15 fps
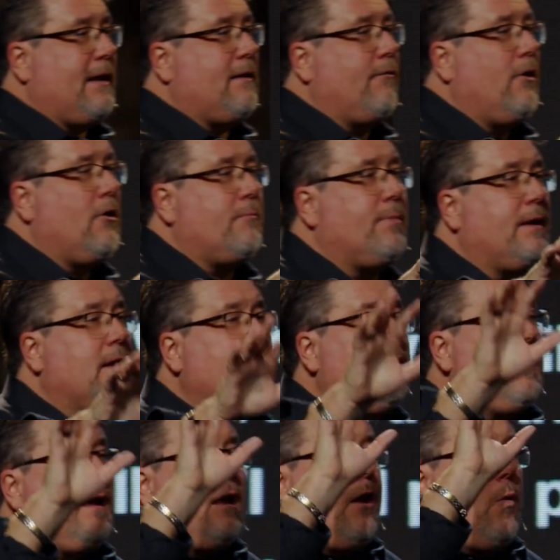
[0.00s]
down the road, but
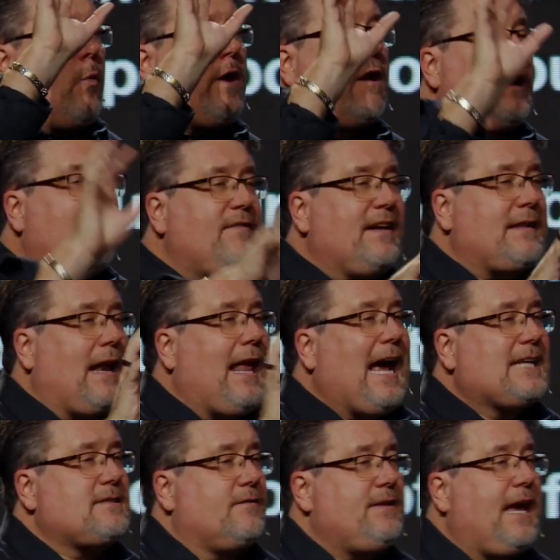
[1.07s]
we are living the
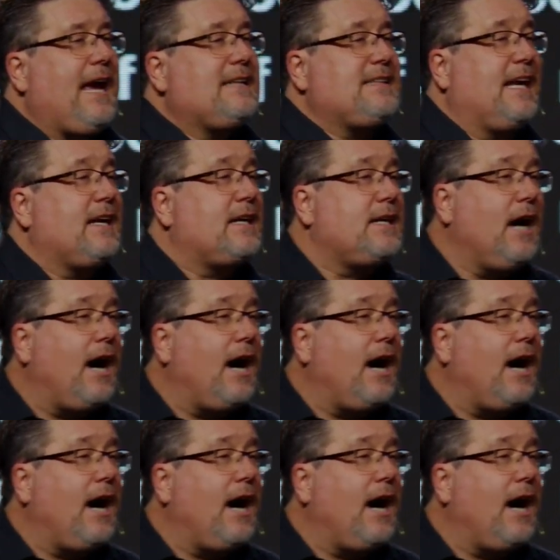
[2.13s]
last of days, and